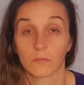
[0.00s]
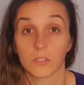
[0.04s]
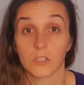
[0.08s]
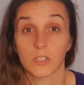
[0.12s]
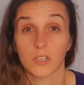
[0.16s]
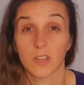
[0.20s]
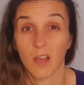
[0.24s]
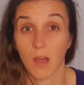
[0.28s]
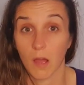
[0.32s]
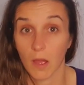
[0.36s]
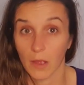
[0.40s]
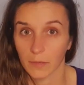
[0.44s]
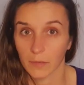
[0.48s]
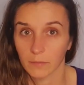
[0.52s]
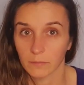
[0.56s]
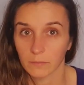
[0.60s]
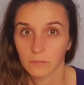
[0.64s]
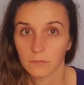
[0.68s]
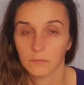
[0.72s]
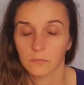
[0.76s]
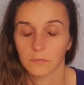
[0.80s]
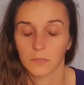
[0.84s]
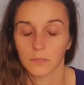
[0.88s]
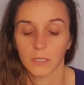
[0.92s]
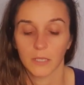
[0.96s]
time,
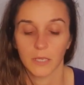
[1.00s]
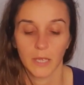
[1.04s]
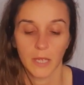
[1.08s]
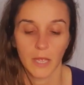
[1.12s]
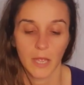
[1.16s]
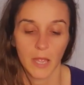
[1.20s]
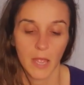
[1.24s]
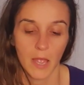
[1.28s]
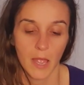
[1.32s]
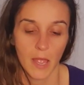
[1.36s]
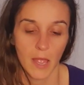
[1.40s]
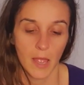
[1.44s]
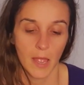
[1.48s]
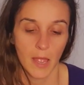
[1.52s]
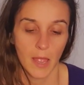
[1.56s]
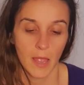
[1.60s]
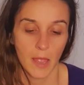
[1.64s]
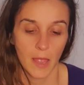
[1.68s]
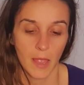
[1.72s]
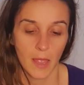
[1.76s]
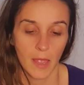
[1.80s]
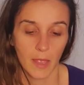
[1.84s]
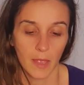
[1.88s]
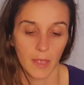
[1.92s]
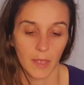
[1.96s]

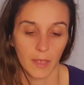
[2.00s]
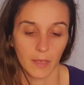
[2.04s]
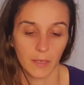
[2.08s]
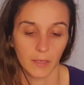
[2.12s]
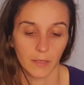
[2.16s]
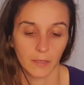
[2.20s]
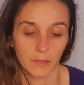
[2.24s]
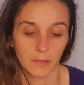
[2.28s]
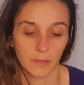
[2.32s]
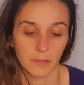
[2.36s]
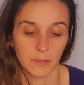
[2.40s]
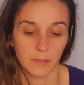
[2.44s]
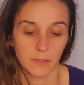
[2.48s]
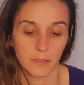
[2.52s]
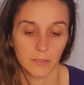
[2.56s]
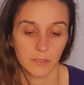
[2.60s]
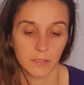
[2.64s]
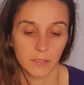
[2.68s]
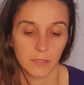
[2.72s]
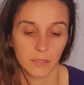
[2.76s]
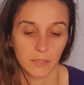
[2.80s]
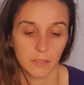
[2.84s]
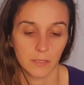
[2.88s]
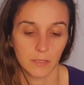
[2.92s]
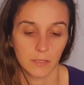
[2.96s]
and
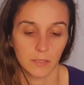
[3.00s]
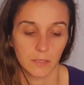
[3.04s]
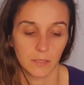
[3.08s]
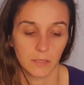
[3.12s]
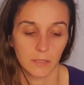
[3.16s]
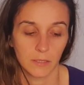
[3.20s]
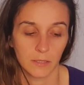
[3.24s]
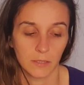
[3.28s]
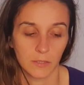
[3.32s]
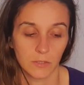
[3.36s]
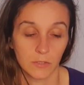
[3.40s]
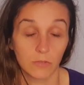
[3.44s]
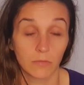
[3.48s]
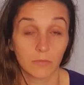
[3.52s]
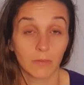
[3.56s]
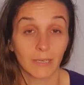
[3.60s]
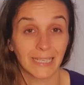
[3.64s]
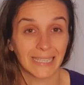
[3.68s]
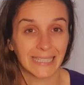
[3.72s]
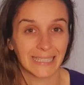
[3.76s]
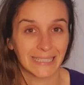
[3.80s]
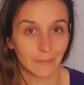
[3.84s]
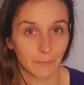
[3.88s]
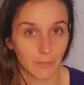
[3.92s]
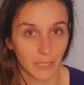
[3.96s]
to
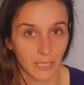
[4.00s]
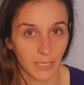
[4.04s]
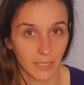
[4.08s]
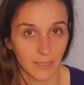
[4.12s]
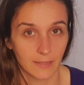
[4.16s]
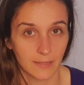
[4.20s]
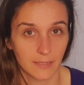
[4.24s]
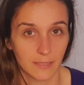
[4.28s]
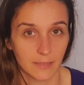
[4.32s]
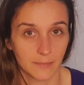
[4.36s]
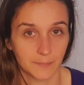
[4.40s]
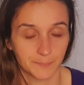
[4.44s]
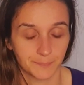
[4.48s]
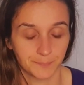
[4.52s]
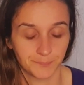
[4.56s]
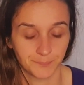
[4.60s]
really limit us.